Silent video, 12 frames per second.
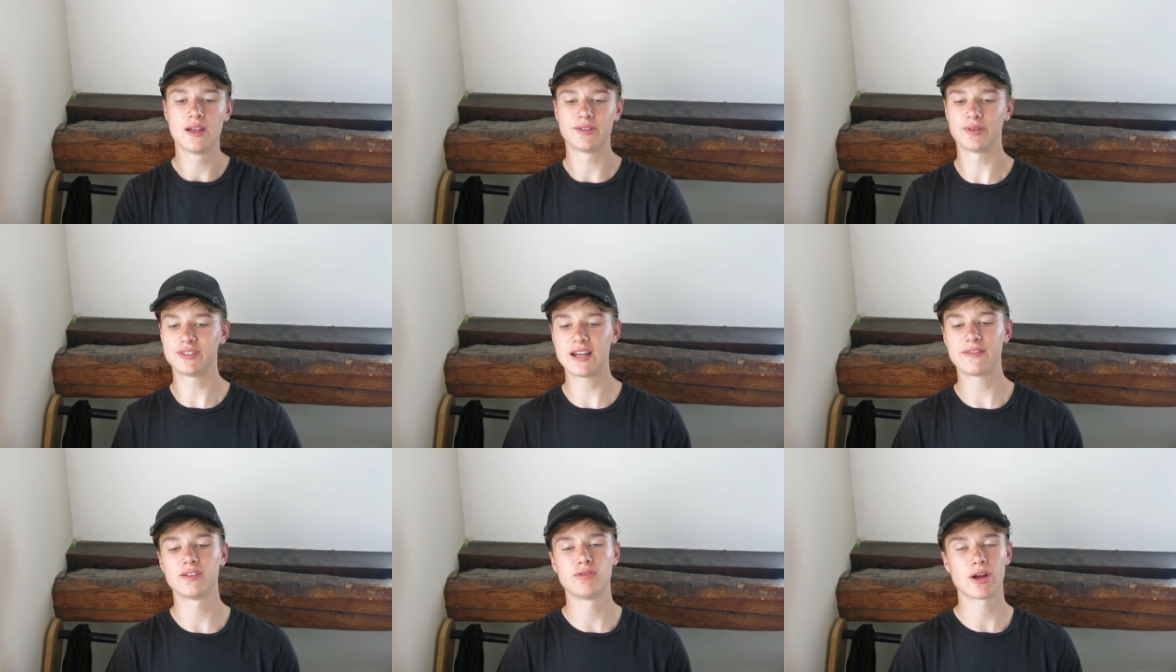So I
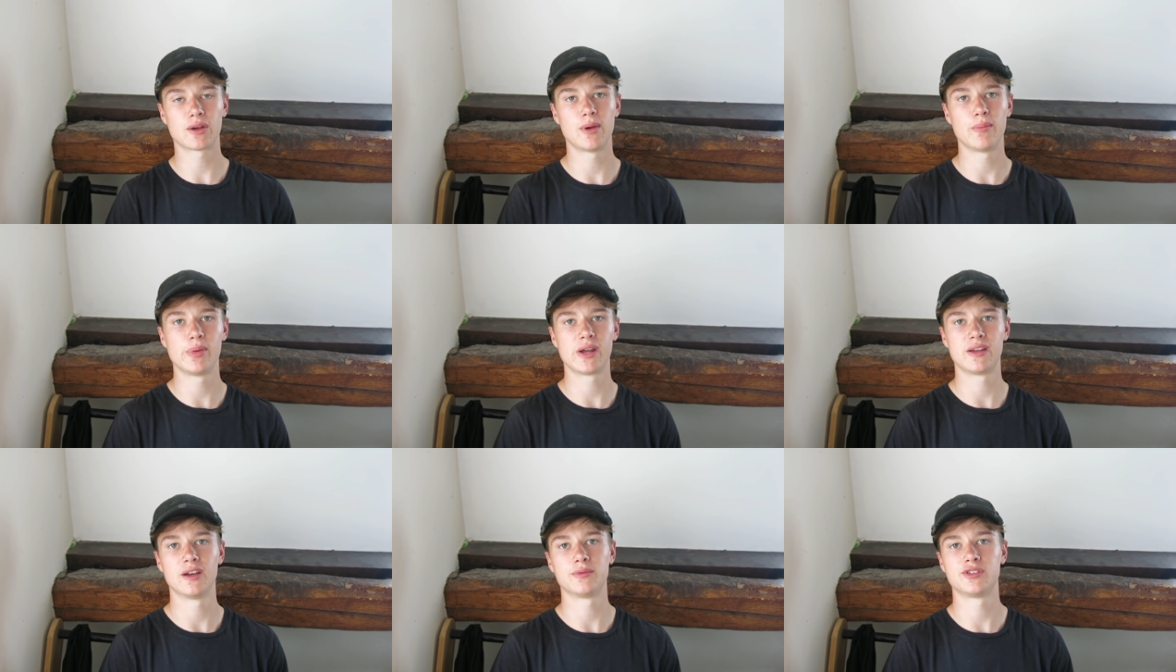definitely recommend
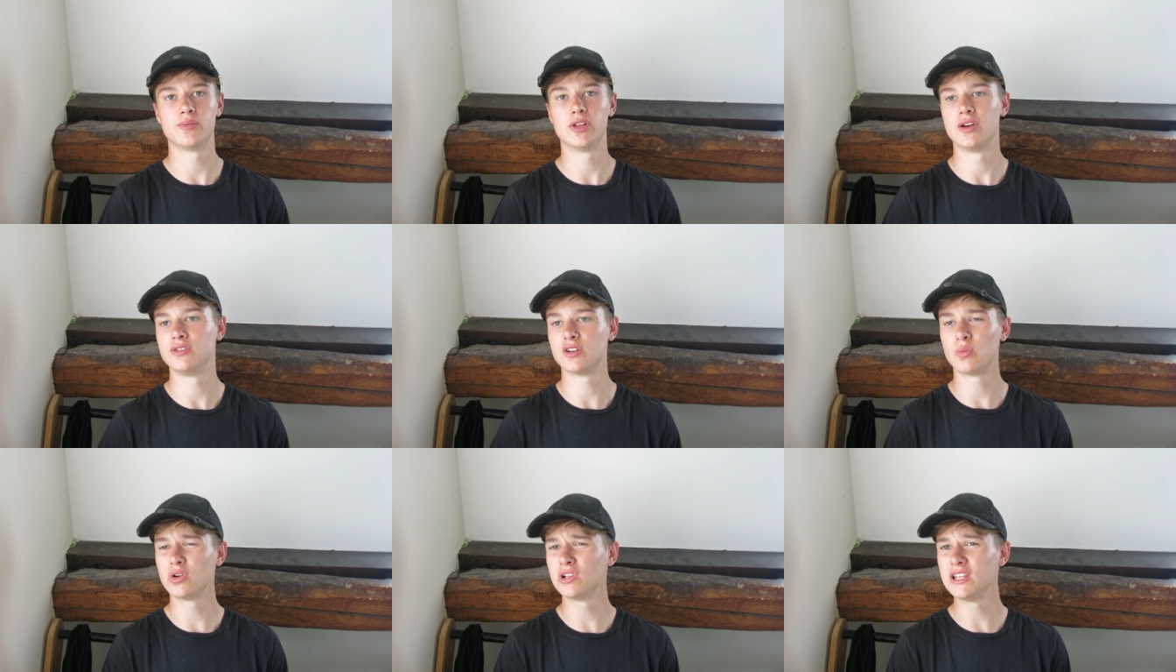picking up some of those. I
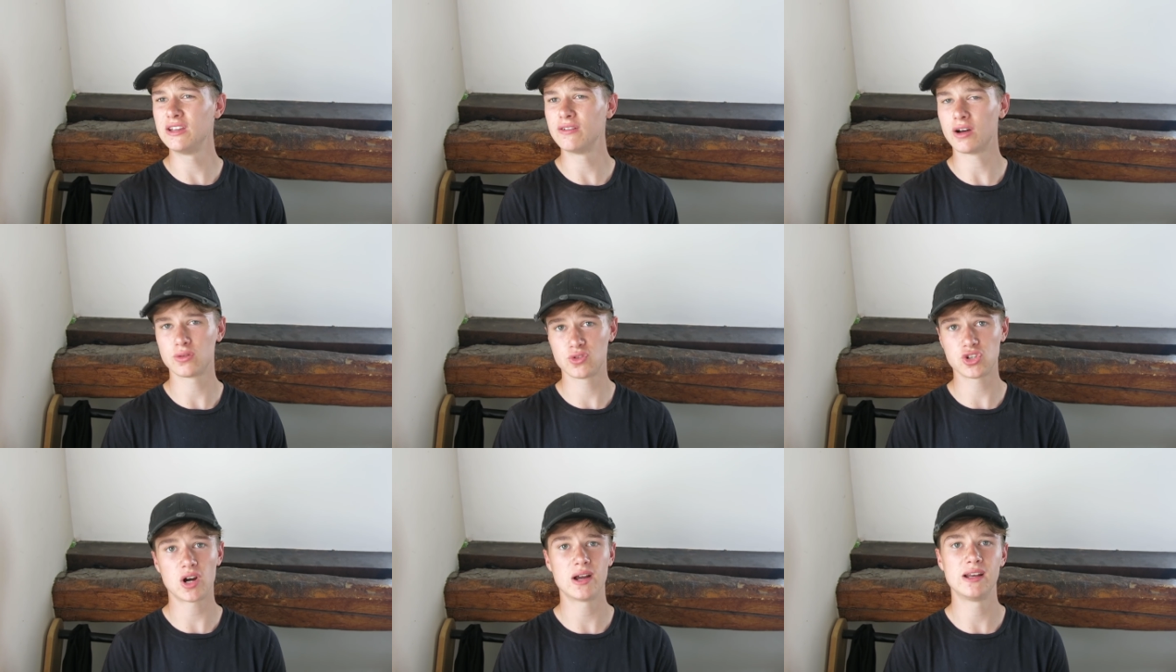will leave, I'll
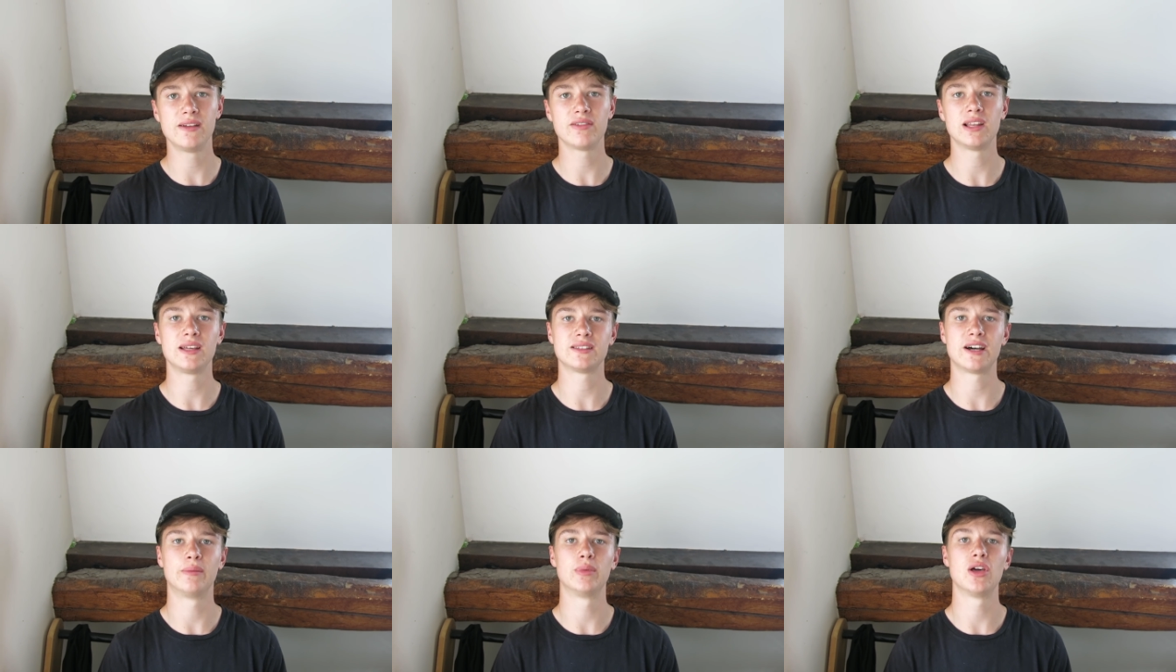try and leave a link
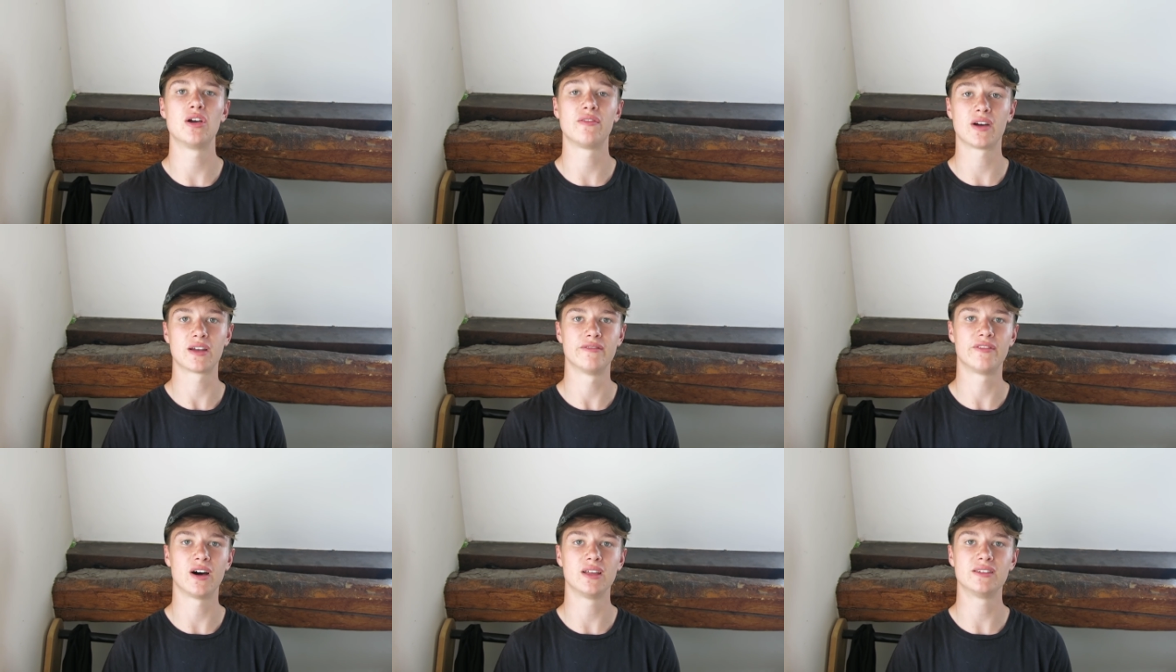down below if I can
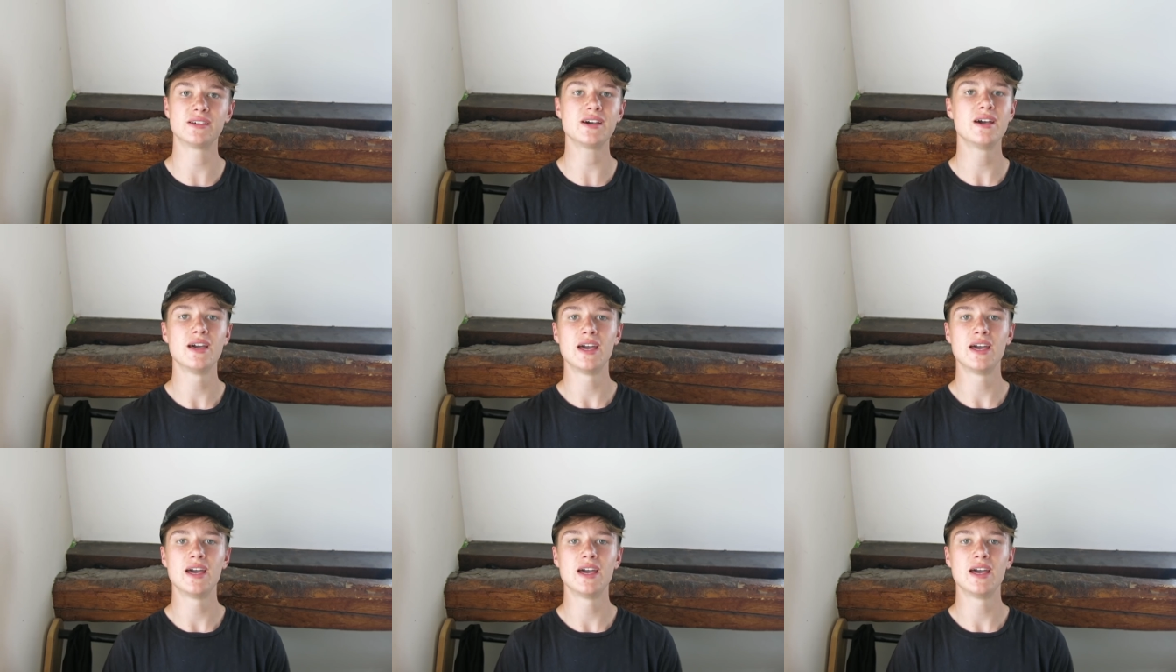find it.